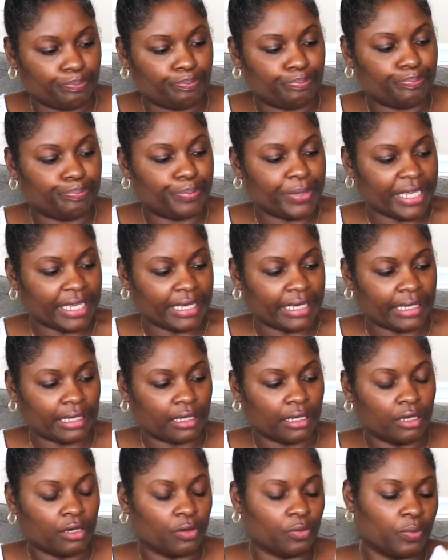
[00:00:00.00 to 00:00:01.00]

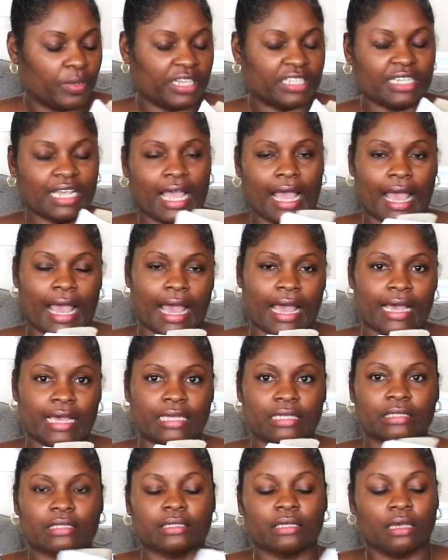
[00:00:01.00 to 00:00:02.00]
B, which
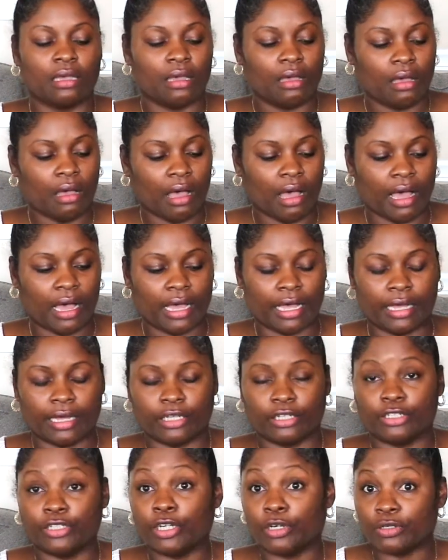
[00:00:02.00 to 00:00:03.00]
has
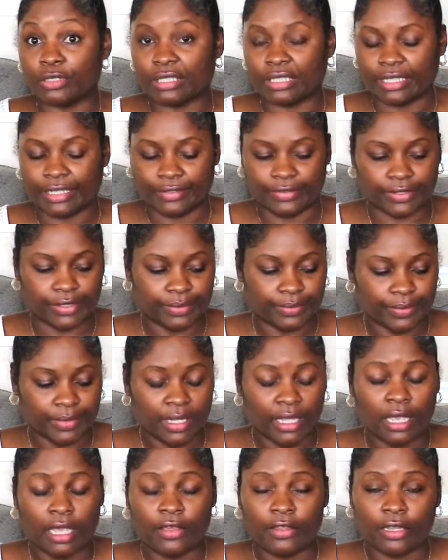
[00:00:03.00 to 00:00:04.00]
no sleeves.
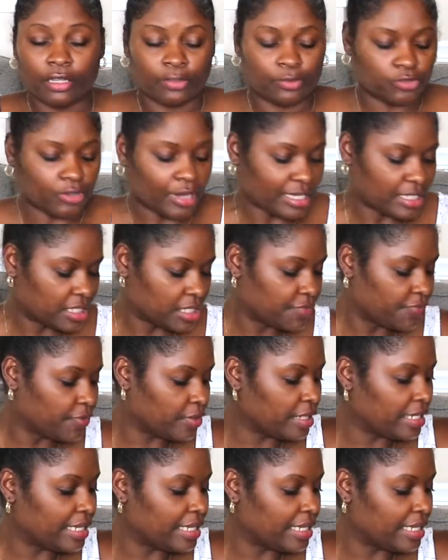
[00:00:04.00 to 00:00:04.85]
The dress is fully